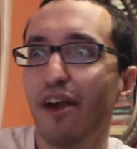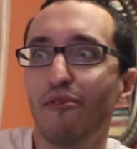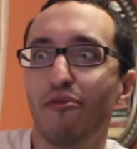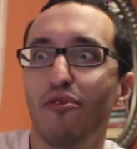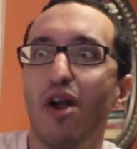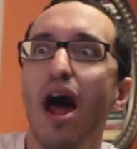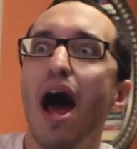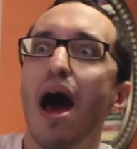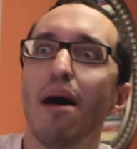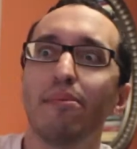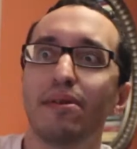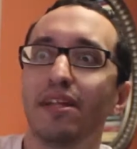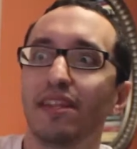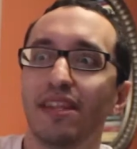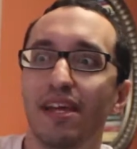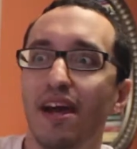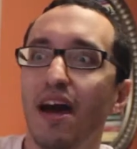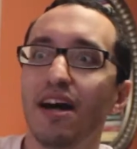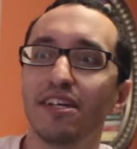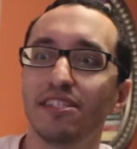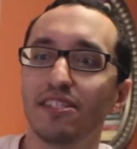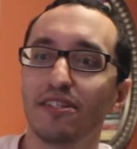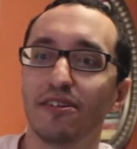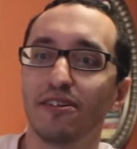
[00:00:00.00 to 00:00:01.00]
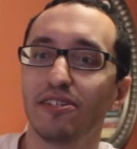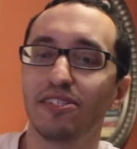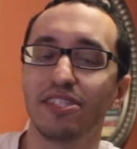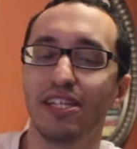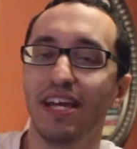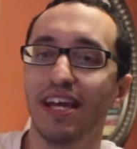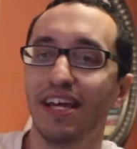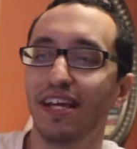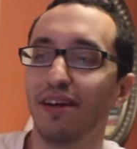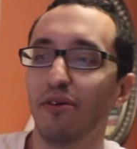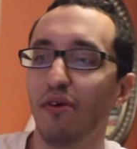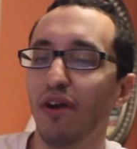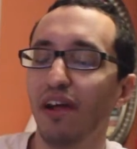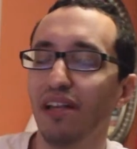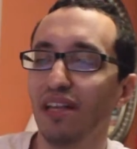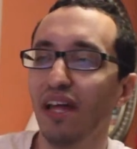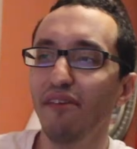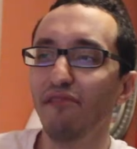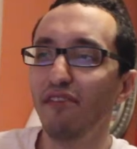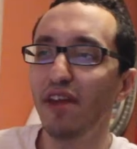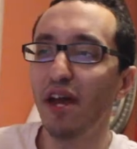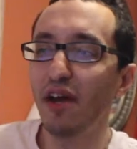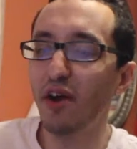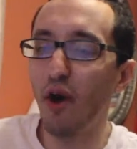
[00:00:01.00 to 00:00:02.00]
got robbed at the Oscars, like
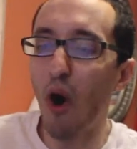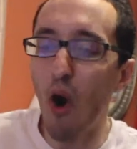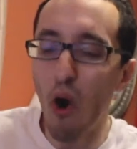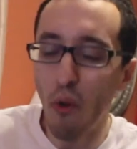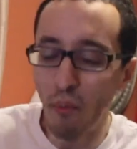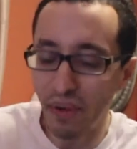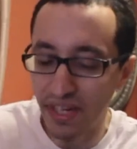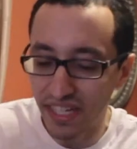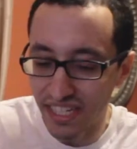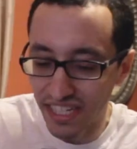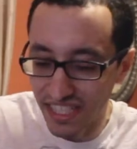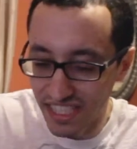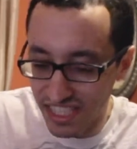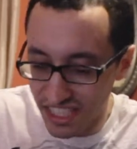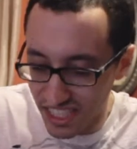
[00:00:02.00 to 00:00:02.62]
Olivia Colman.